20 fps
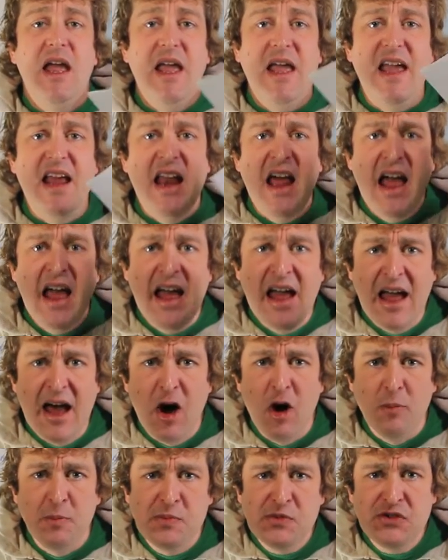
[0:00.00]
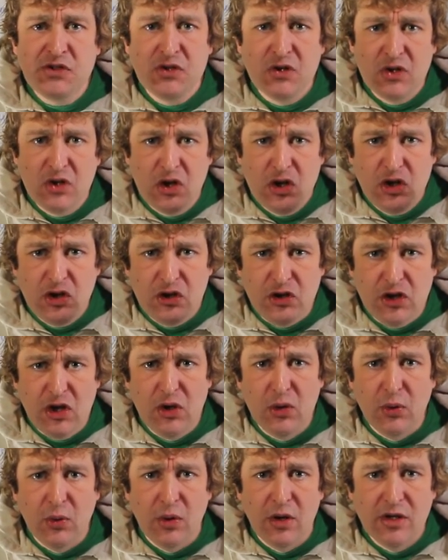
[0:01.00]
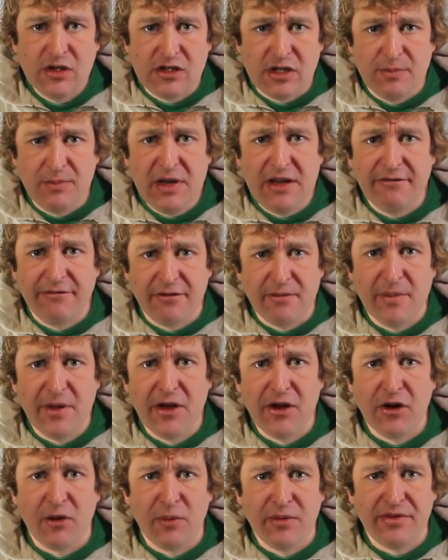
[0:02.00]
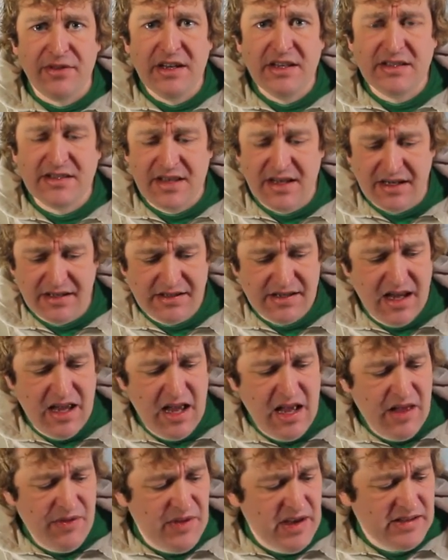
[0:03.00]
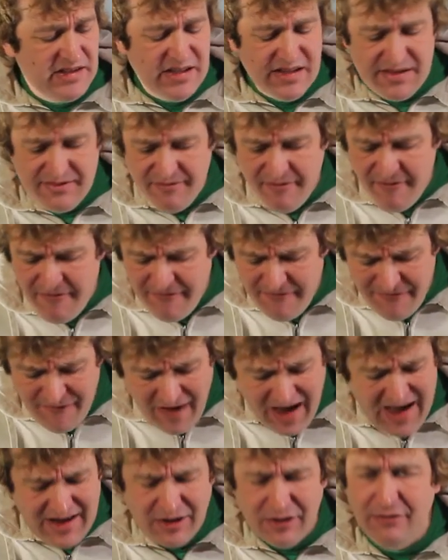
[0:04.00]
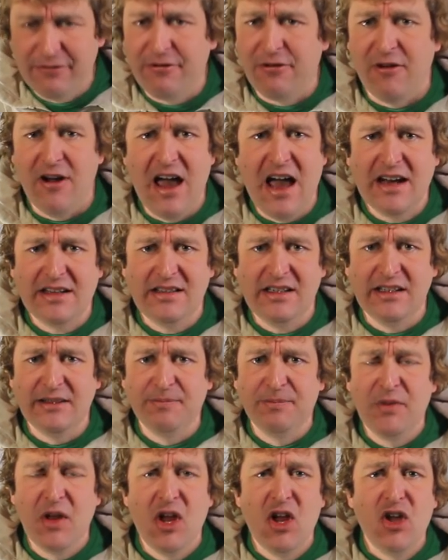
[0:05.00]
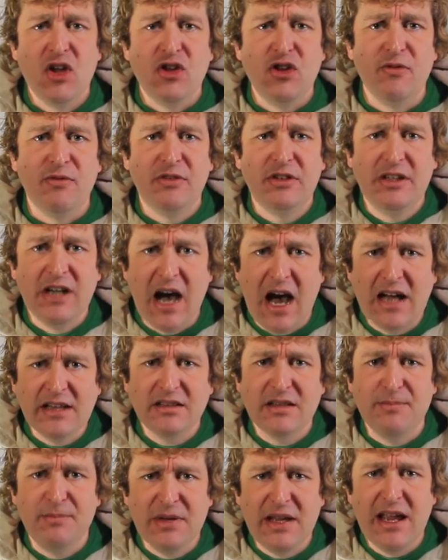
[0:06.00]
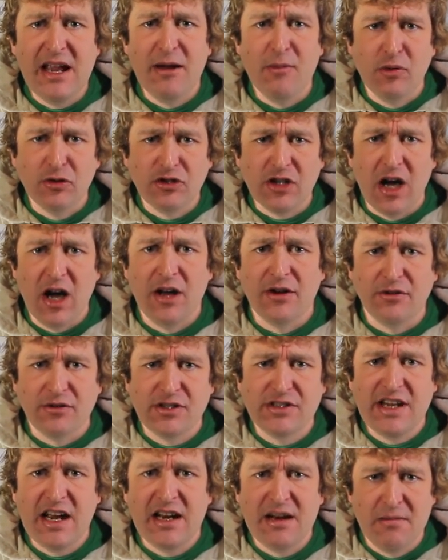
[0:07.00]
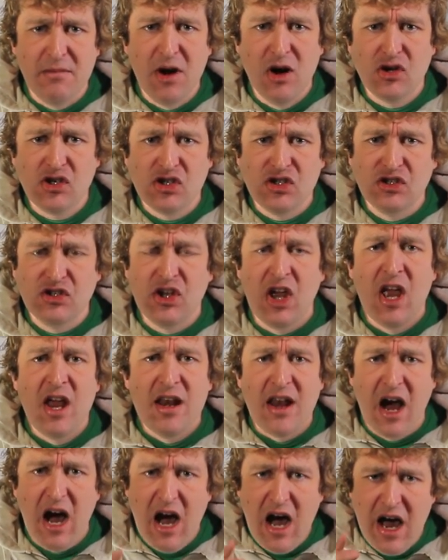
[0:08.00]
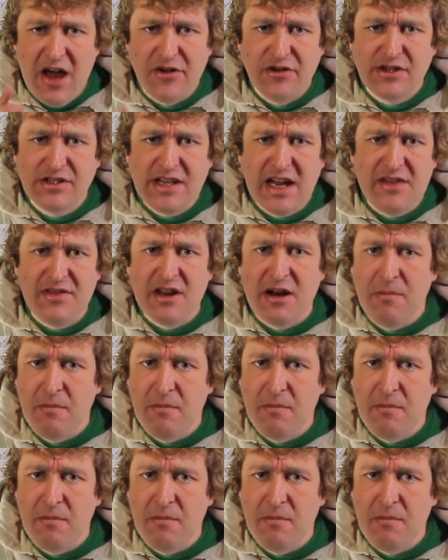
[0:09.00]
It helps you to be familiar with these things. This is vital for acting. You've got to be able to understand emotions. Now, understand that